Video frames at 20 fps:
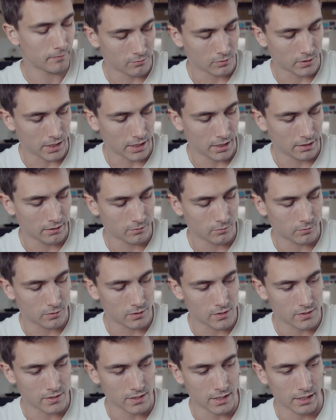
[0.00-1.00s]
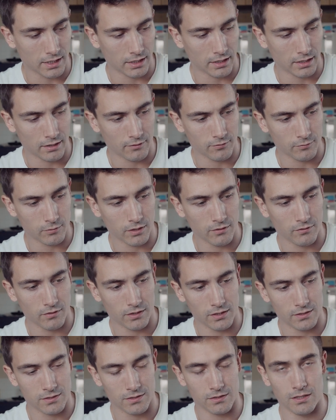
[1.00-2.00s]
And what I did was I have one of
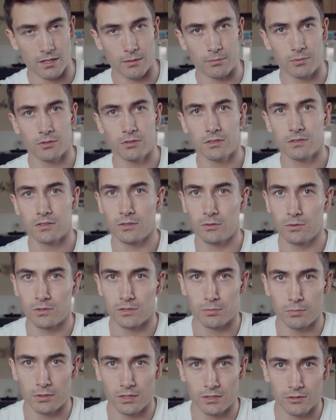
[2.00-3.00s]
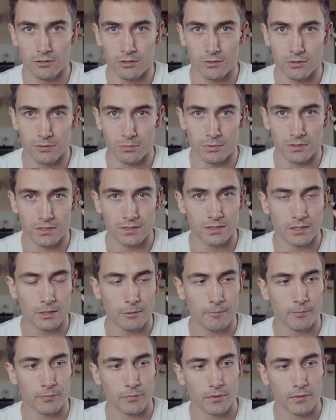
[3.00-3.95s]
these adapters, USB to USB-C,